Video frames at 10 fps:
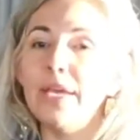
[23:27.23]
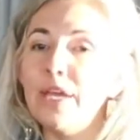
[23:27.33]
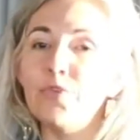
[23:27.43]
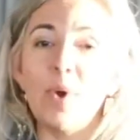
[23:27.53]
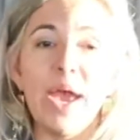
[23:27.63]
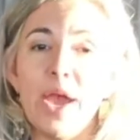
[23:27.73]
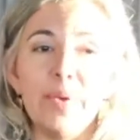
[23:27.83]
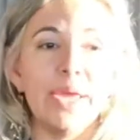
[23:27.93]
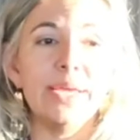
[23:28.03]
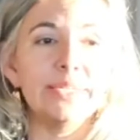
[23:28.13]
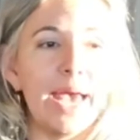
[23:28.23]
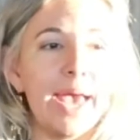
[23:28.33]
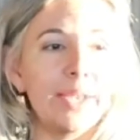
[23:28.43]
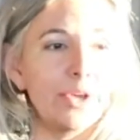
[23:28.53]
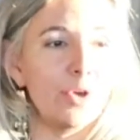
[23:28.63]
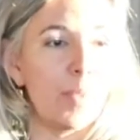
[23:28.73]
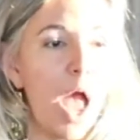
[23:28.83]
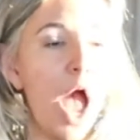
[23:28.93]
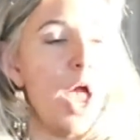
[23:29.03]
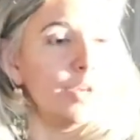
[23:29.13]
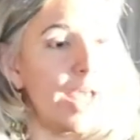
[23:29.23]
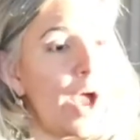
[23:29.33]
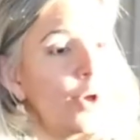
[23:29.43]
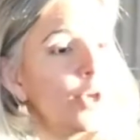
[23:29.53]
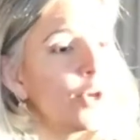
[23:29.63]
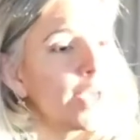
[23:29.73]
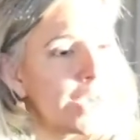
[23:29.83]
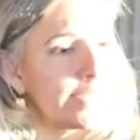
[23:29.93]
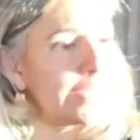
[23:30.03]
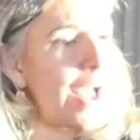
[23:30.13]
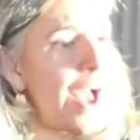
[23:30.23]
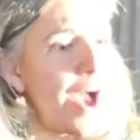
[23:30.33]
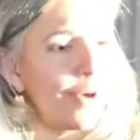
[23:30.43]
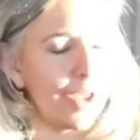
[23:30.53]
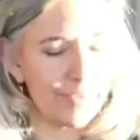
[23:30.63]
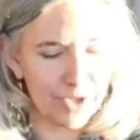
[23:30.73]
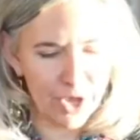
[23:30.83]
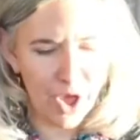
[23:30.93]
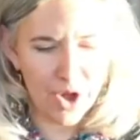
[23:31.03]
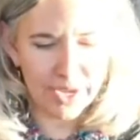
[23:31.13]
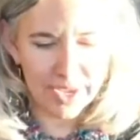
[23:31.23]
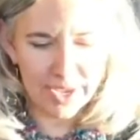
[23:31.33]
where is Adam? Now you're kicked out of the garden.